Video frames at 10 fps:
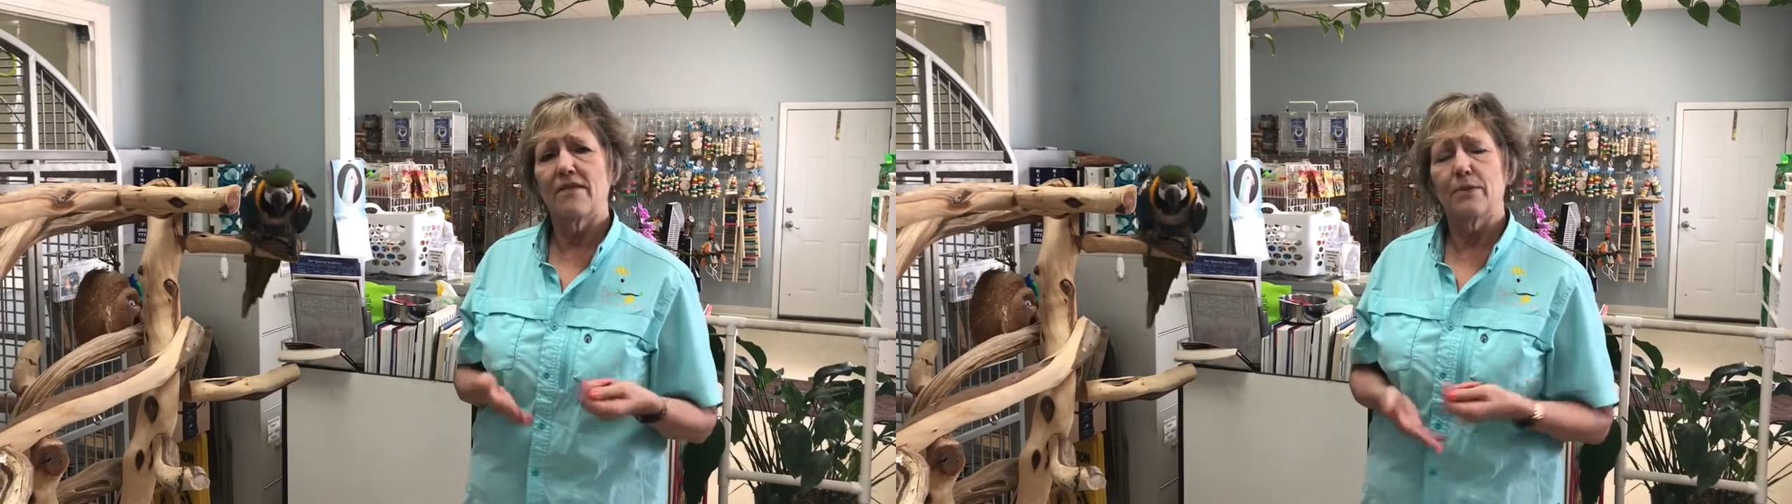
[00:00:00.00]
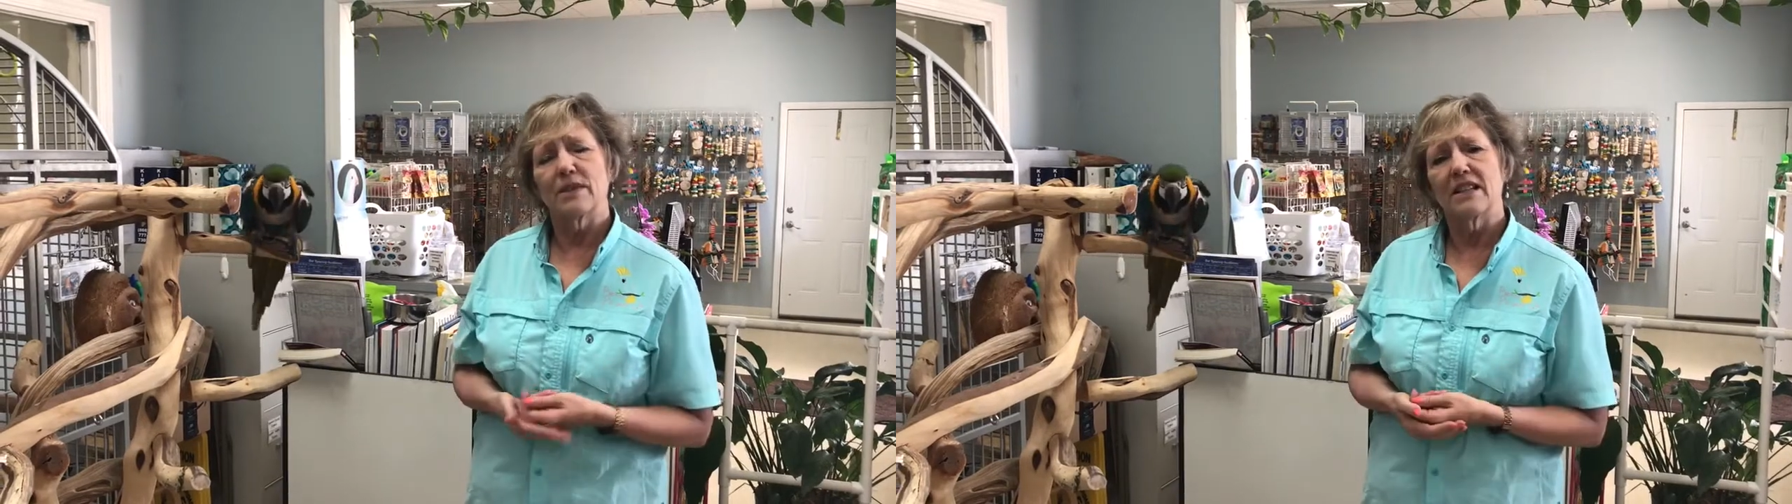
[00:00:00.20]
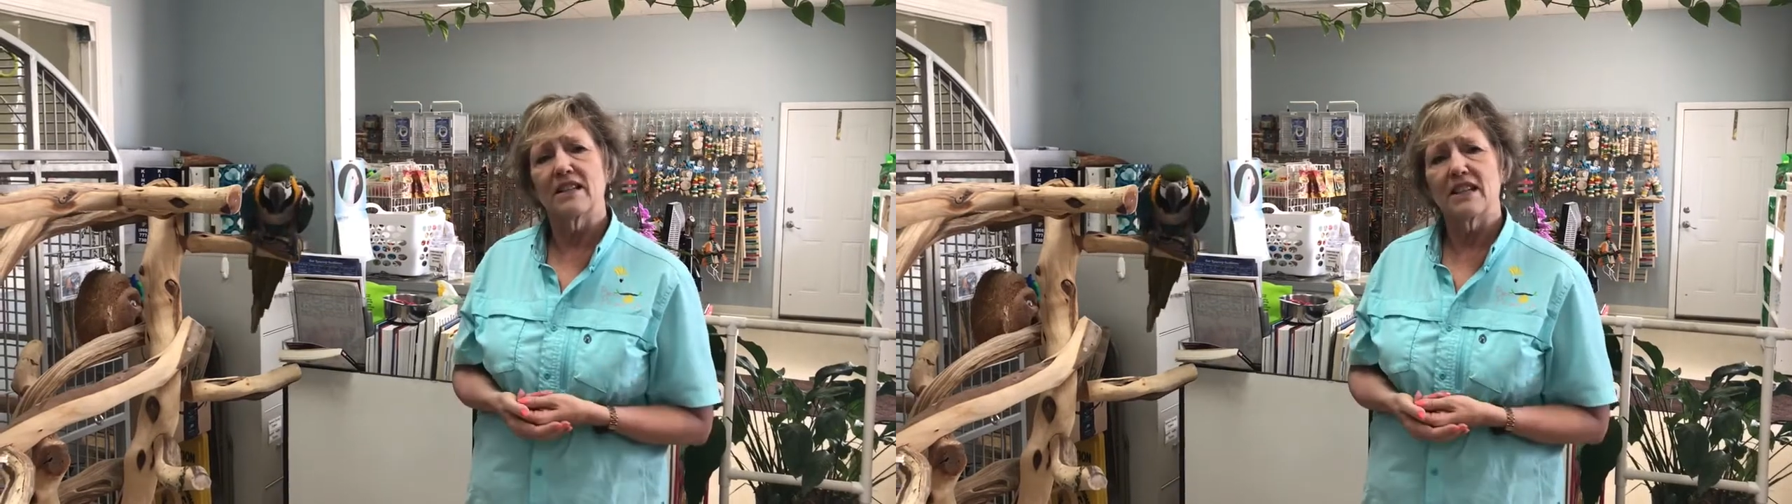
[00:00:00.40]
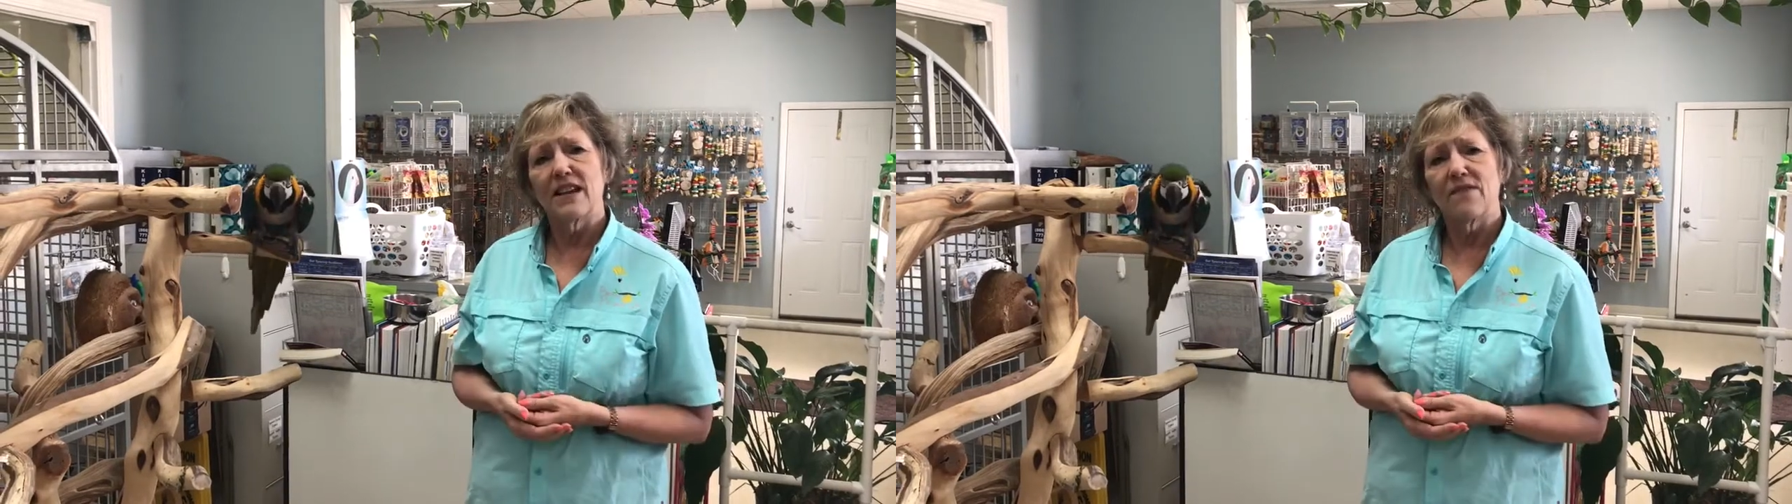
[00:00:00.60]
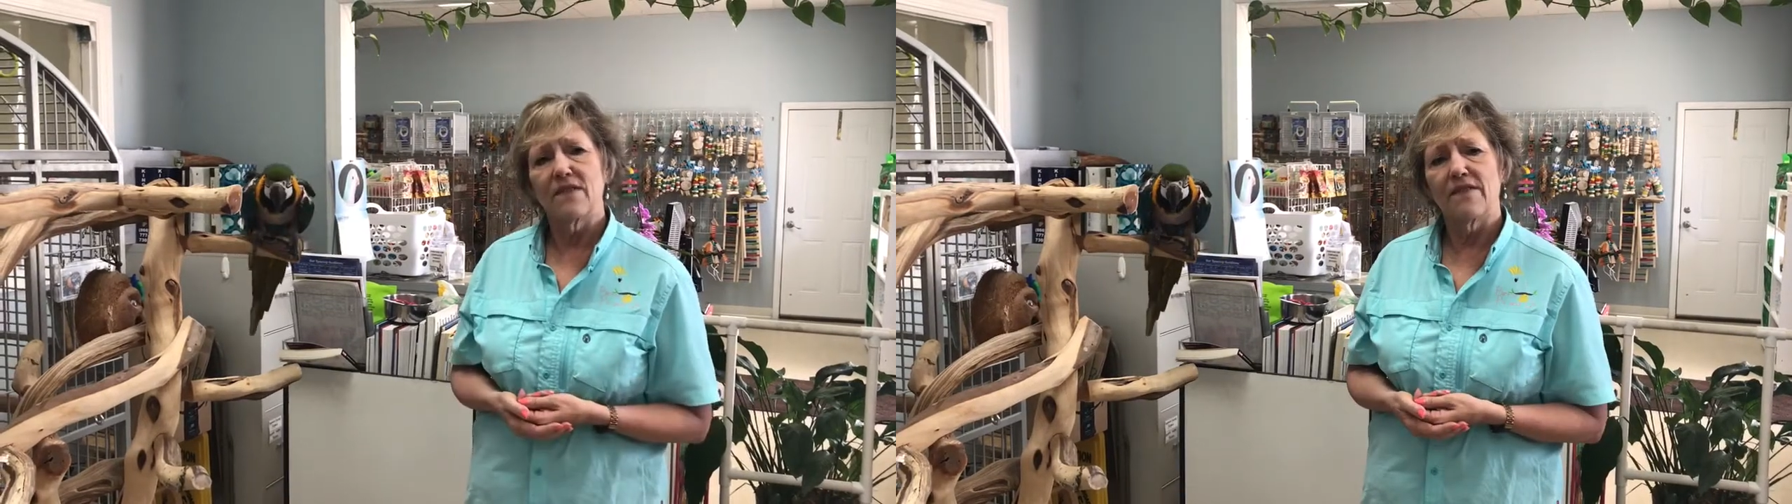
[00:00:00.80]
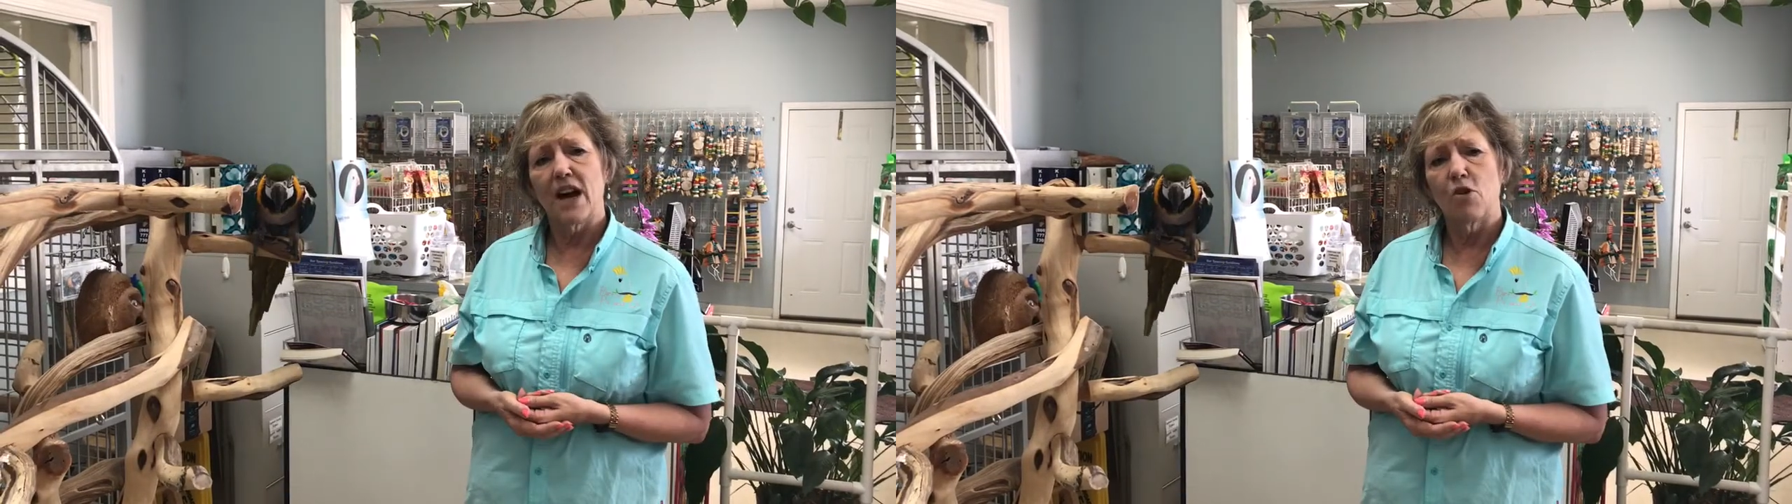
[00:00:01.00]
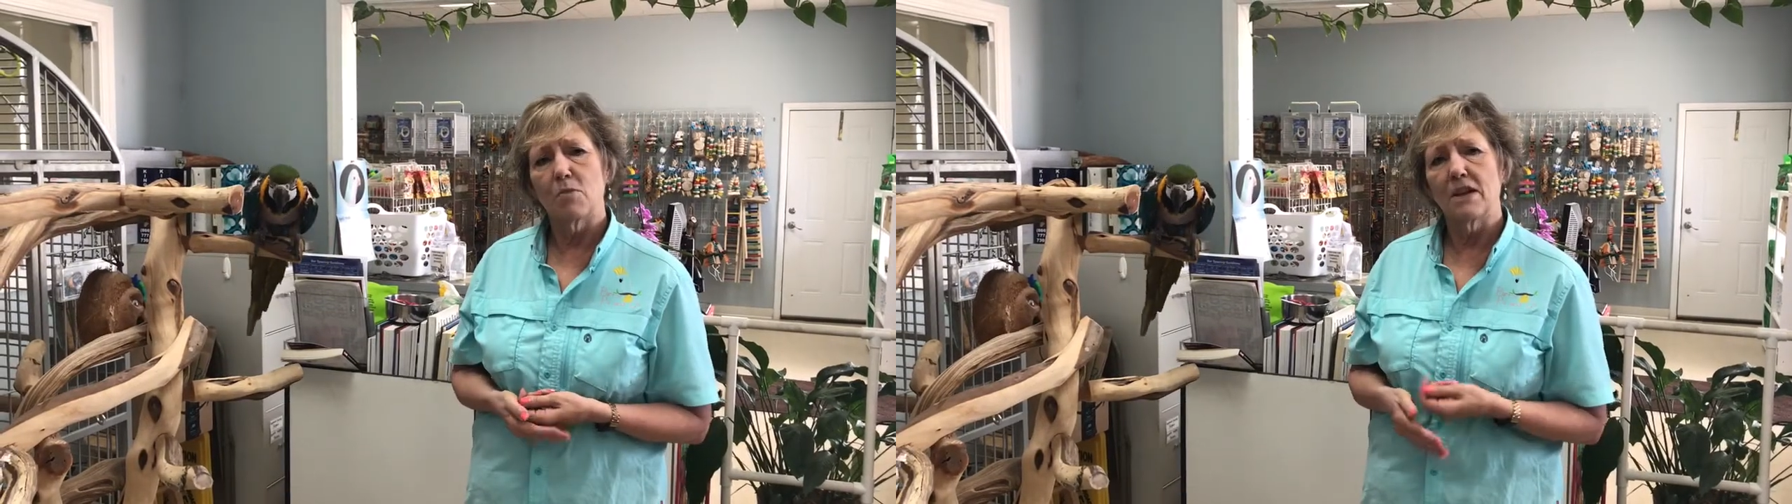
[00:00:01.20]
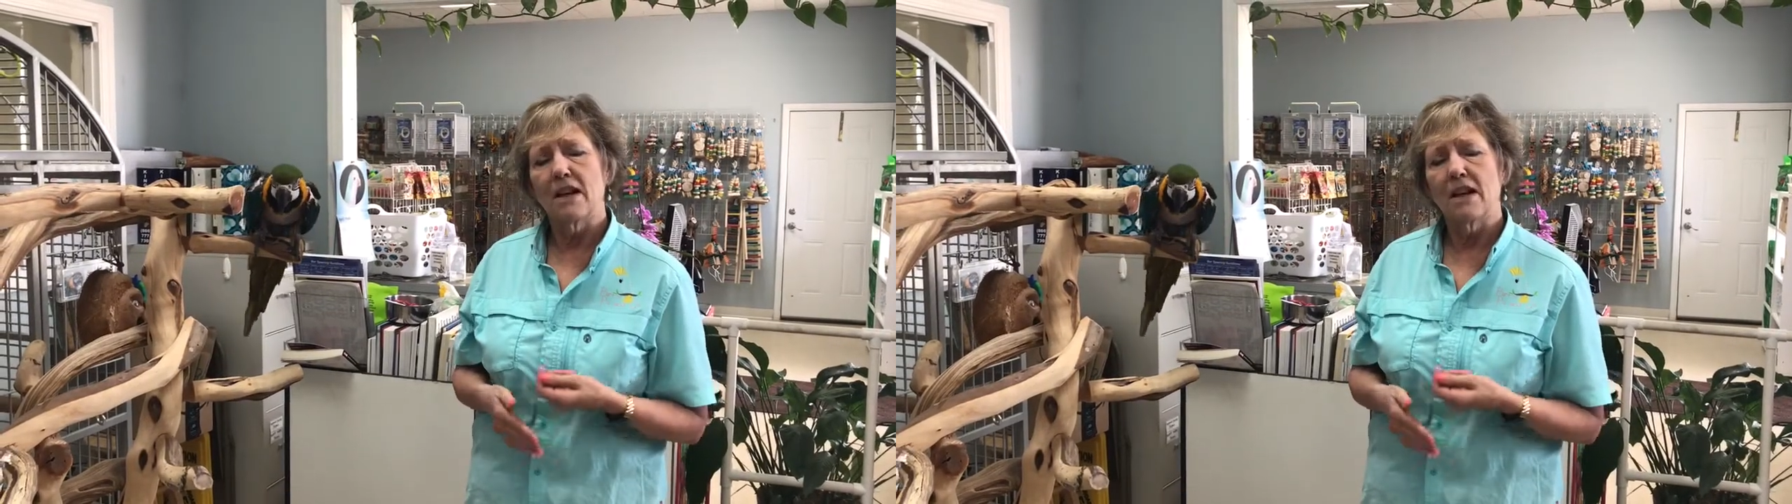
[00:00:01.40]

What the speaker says: if it was in a safe environment.